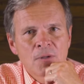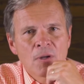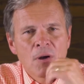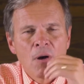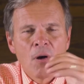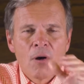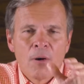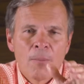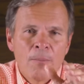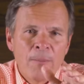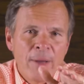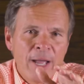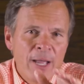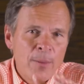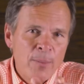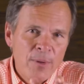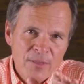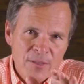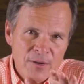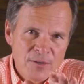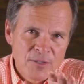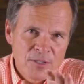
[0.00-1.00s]
Or
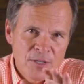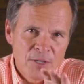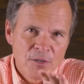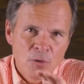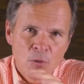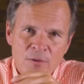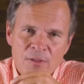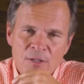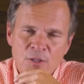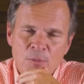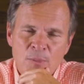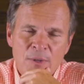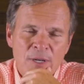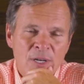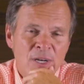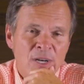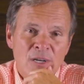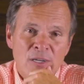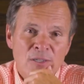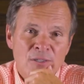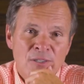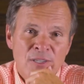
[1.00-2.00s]
maybe there's a door that's been
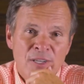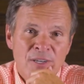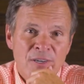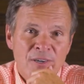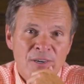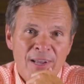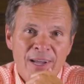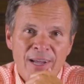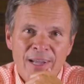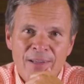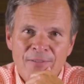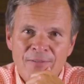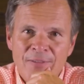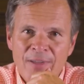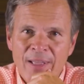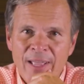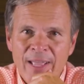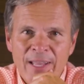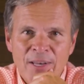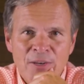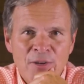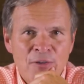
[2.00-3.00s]
closed in your life
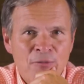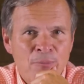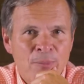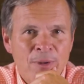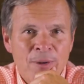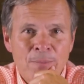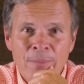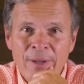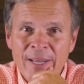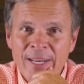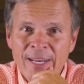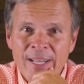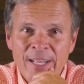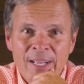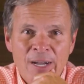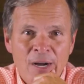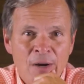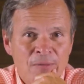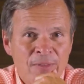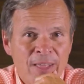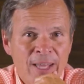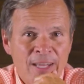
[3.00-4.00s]
and you've been beating
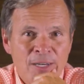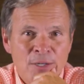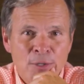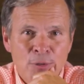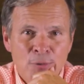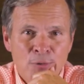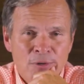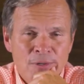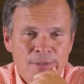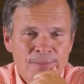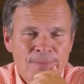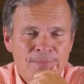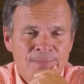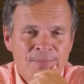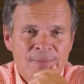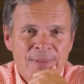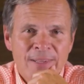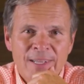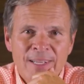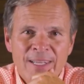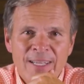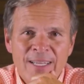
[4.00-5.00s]
on that door.
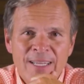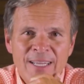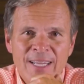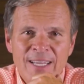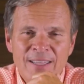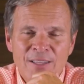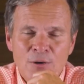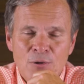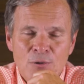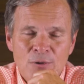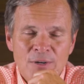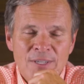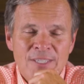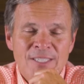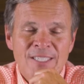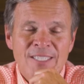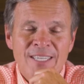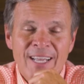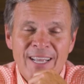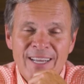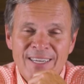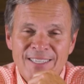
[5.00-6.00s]
And the Lord is
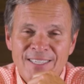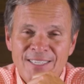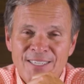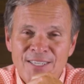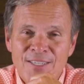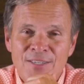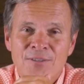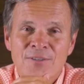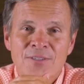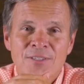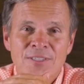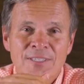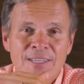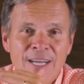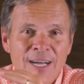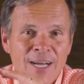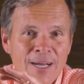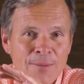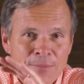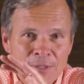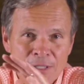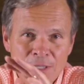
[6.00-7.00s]
saying to you,
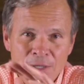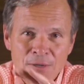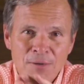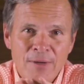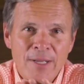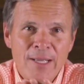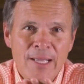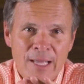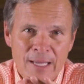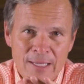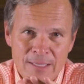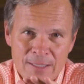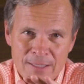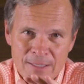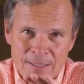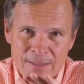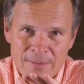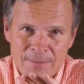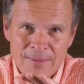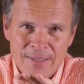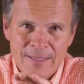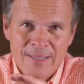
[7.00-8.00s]
stop doing it.
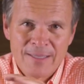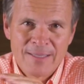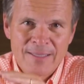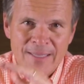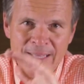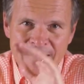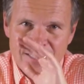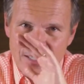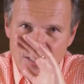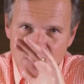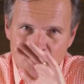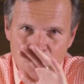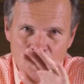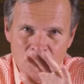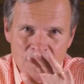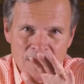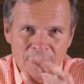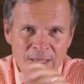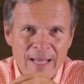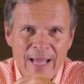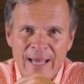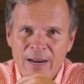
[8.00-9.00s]
That's the
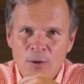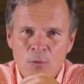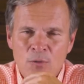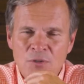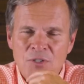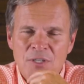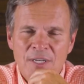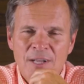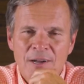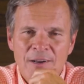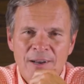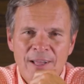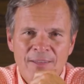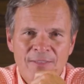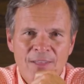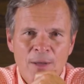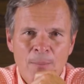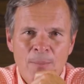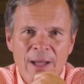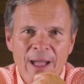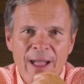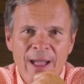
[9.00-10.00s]
door. I don't want you to go down
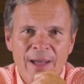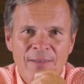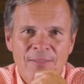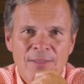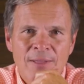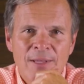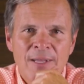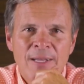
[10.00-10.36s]
that path.